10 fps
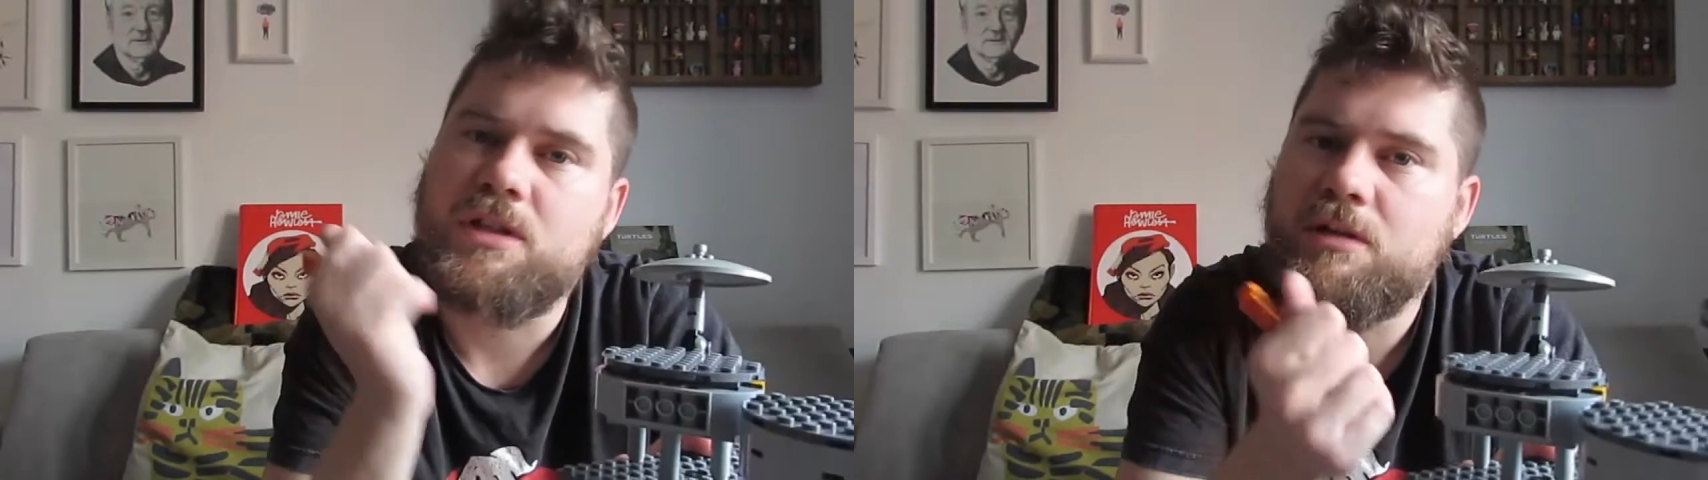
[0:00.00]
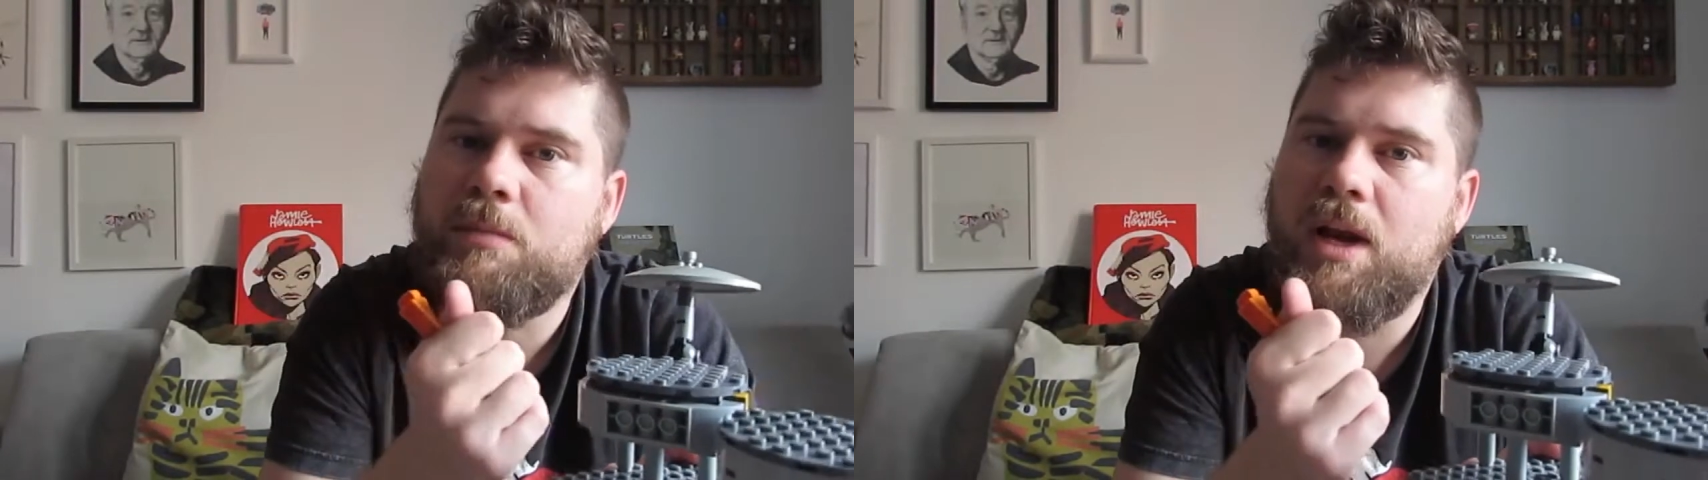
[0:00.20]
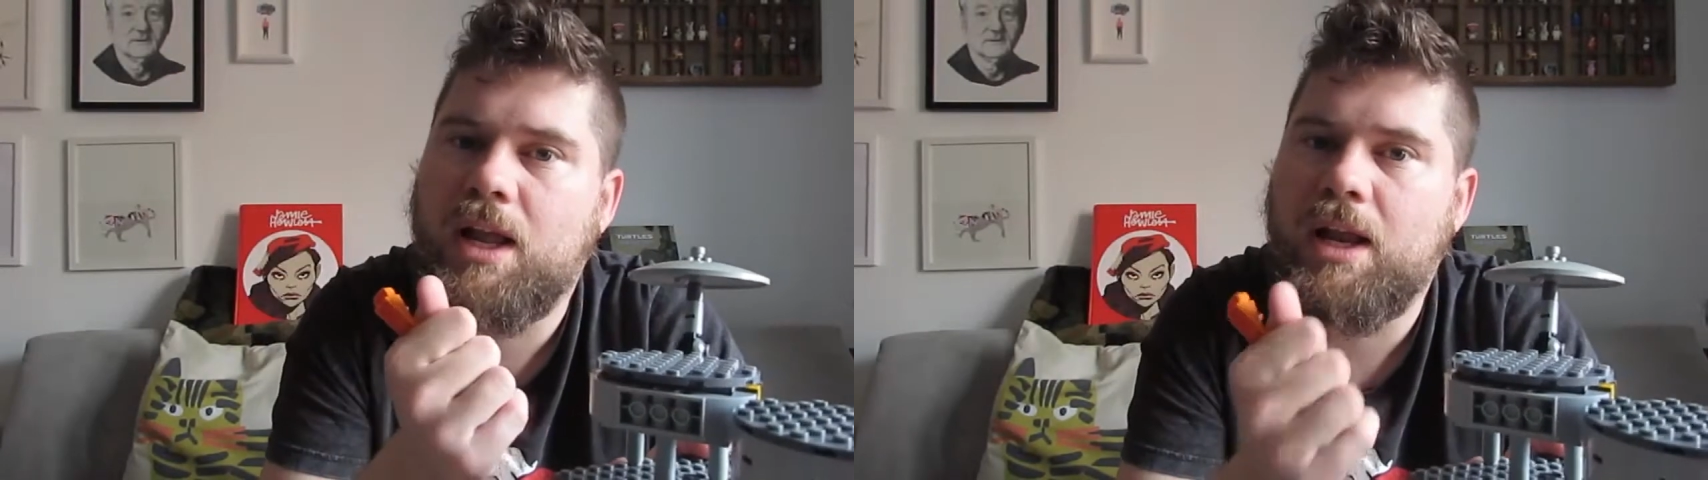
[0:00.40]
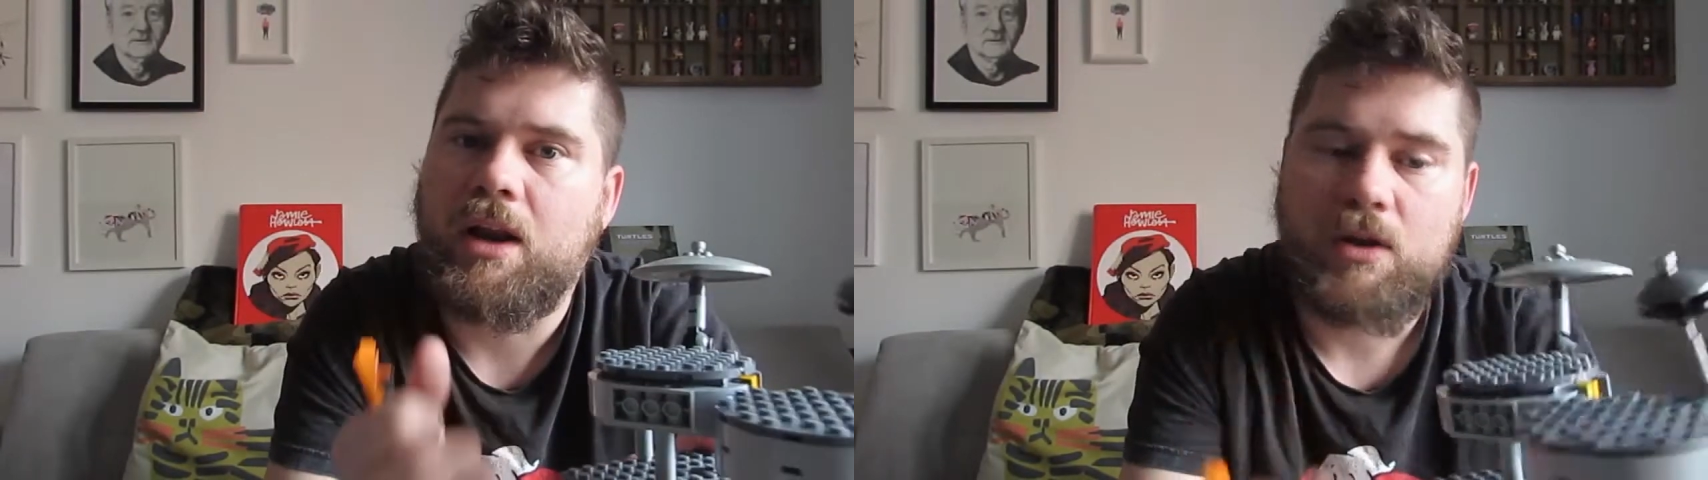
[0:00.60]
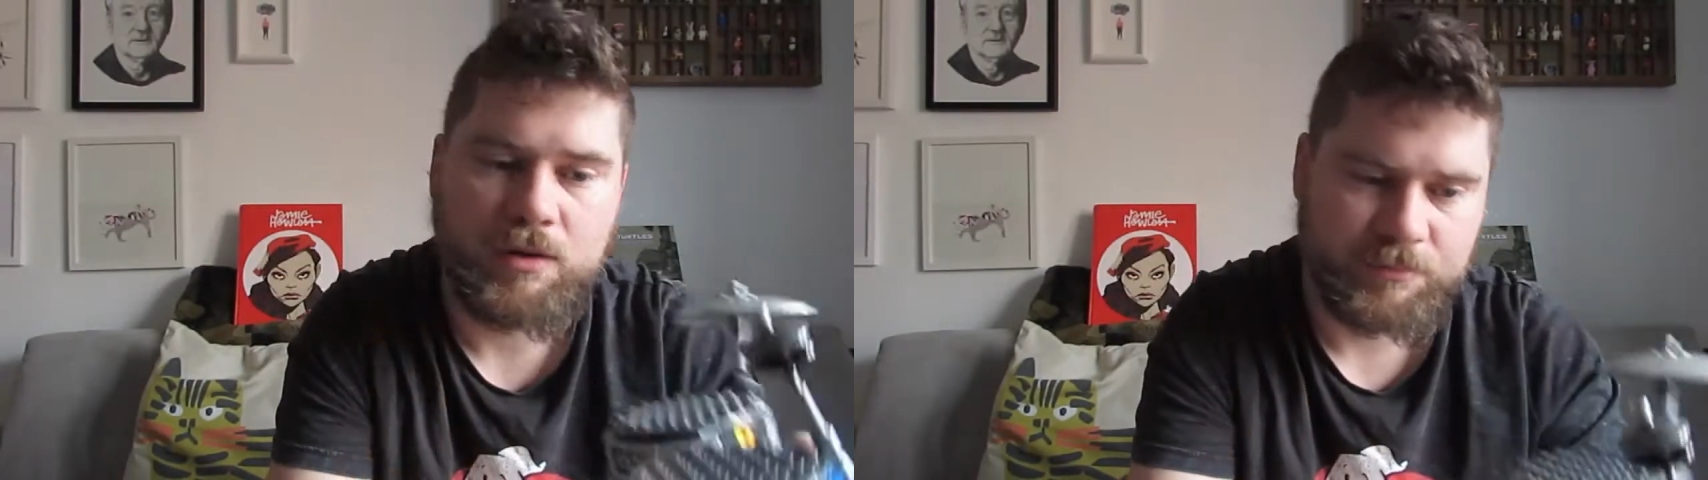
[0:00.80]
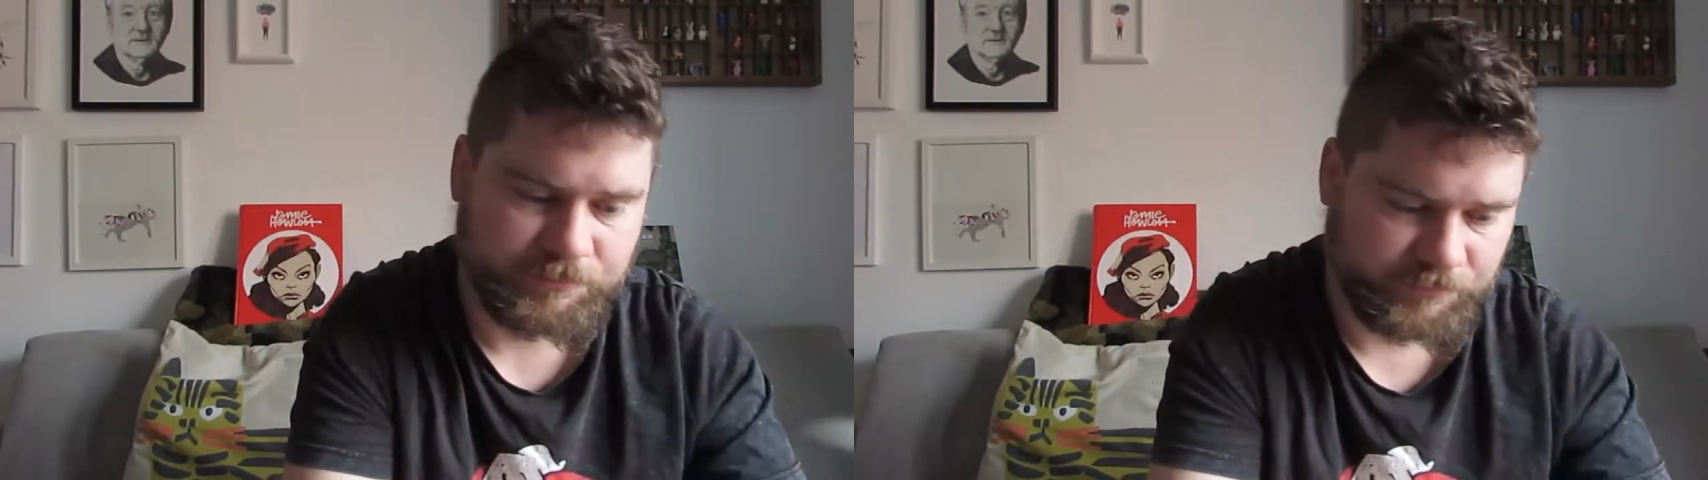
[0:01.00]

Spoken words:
to play along.